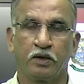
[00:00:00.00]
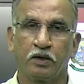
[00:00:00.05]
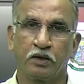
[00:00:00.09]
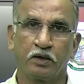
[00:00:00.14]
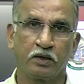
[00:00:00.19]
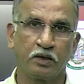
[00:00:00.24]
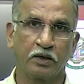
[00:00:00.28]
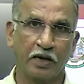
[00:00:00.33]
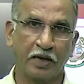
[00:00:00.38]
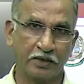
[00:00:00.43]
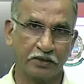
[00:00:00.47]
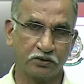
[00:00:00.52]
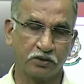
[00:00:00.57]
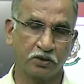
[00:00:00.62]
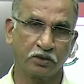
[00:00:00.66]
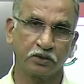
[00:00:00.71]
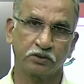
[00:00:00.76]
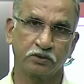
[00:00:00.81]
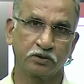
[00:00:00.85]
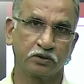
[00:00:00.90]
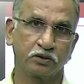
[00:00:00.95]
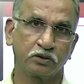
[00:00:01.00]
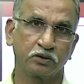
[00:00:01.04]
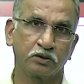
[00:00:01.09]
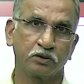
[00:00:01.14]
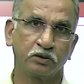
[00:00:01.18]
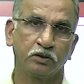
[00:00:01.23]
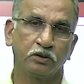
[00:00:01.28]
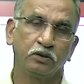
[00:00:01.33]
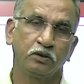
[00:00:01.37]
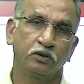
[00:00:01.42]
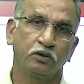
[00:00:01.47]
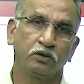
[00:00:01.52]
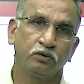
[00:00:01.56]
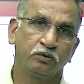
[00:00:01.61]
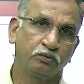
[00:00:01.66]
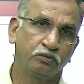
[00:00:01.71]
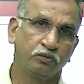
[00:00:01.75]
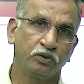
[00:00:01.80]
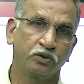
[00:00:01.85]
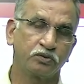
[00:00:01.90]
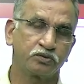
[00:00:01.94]
In last lecture
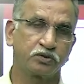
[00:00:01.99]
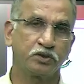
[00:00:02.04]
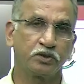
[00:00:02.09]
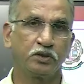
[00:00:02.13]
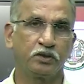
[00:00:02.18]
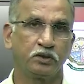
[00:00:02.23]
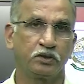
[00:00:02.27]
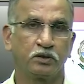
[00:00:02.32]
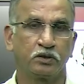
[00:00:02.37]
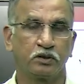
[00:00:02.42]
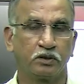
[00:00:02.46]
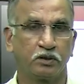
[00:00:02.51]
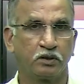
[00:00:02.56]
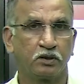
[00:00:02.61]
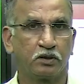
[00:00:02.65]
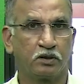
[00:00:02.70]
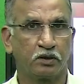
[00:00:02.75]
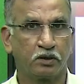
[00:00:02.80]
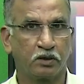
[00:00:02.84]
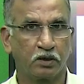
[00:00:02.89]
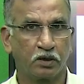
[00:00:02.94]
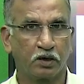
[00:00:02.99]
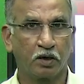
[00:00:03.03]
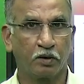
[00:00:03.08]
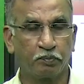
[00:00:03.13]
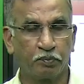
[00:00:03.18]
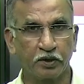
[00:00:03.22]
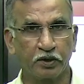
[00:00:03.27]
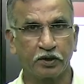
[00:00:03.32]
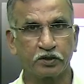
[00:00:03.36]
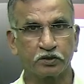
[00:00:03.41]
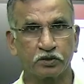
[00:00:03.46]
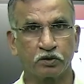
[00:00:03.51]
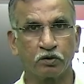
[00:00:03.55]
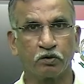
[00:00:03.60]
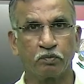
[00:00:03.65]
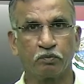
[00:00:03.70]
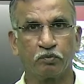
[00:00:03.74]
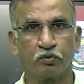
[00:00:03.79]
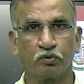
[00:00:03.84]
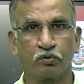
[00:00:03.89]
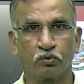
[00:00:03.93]
we have seen application
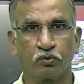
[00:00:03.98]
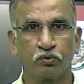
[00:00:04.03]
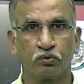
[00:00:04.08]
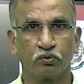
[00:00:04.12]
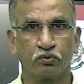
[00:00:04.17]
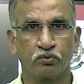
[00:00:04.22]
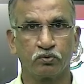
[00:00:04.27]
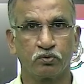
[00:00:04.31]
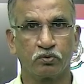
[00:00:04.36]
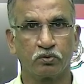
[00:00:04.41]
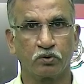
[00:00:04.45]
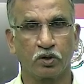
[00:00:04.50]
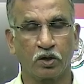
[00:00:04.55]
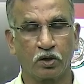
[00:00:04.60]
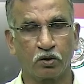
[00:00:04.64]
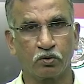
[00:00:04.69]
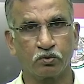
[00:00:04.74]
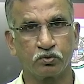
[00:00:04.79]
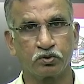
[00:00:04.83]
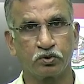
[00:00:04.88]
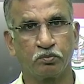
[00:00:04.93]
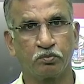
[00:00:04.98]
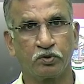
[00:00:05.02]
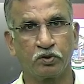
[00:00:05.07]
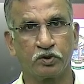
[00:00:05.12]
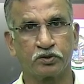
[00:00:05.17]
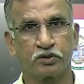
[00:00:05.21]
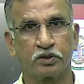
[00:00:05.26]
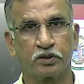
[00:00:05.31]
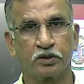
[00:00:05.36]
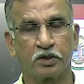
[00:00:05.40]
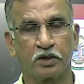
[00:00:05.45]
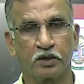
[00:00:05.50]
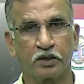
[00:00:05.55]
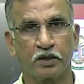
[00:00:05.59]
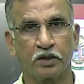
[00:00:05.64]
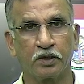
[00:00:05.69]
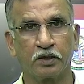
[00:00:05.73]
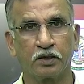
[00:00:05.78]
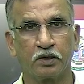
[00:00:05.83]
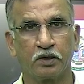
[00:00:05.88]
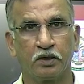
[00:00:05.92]
of Monte Carlo simulation
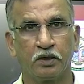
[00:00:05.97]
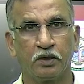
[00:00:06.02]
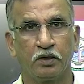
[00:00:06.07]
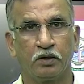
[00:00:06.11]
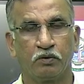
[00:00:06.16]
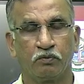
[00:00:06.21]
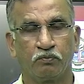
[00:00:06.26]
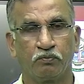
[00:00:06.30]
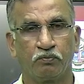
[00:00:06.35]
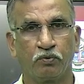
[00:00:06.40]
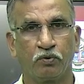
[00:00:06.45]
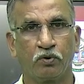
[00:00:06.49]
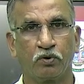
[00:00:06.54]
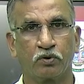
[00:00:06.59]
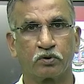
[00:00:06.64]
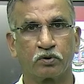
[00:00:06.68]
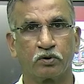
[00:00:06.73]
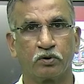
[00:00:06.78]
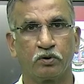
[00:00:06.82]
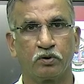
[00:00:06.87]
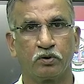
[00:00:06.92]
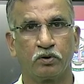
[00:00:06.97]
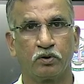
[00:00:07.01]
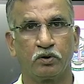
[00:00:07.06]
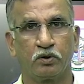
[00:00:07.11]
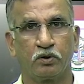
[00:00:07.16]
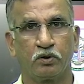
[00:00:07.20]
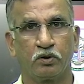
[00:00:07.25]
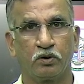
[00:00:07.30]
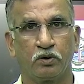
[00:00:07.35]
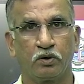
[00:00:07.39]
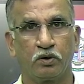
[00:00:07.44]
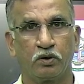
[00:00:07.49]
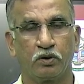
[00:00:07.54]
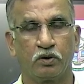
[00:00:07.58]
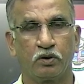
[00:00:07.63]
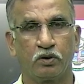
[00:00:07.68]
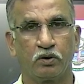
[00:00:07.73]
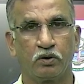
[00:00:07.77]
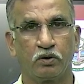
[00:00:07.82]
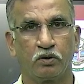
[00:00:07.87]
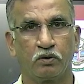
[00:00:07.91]
technique for
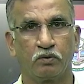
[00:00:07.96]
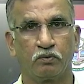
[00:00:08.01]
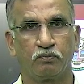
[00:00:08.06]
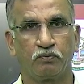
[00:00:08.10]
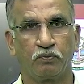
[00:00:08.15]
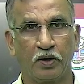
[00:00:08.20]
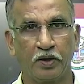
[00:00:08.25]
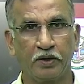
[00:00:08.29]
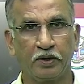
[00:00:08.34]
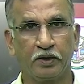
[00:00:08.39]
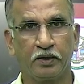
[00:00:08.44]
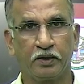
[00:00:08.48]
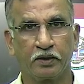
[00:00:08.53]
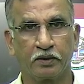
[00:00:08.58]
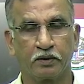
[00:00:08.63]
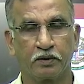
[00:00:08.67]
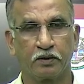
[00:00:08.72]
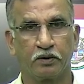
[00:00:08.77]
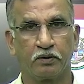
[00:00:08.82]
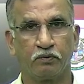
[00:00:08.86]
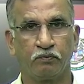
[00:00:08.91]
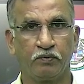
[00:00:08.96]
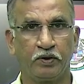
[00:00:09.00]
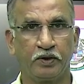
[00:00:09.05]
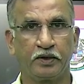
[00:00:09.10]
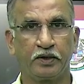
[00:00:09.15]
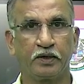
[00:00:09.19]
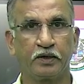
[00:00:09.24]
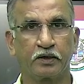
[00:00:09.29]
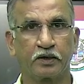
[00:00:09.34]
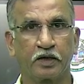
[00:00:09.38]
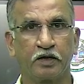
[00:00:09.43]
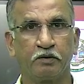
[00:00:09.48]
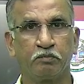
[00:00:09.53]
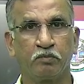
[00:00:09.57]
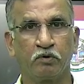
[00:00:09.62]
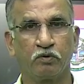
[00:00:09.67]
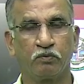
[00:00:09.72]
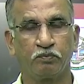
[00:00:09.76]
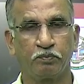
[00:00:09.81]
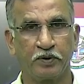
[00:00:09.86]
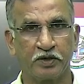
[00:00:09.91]
finding waiting time
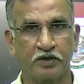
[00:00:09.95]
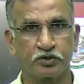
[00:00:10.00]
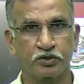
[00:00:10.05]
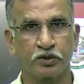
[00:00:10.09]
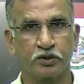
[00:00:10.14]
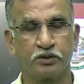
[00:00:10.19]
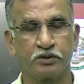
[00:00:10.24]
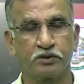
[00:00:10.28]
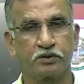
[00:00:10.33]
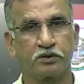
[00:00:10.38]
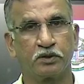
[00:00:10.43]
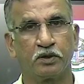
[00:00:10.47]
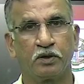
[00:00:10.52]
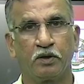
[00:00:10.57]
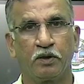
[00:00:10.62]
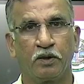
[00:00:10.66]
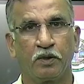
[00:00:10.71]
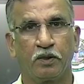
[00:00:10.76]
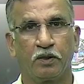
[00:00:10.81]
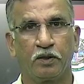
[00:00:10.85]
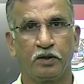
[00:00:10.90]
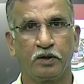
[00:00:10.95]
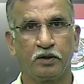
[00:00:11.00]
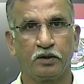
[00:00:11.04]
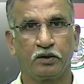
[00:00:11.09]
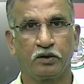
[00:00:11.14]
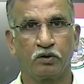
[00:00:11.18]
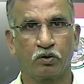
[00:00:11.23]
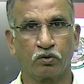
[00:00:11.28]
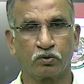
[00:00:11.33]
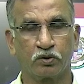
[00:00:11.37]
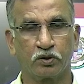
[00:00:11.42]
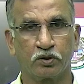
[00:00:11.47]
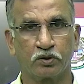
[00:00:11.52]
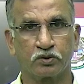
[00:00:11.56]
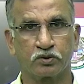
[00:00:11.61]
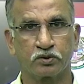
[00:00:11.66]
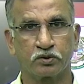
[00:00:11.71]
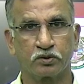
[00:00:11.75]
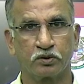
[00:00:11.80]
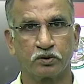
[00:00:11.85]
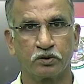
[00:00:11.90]
of patients in
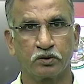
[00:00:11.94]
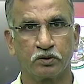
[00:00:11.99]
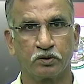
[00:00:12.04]
doctor's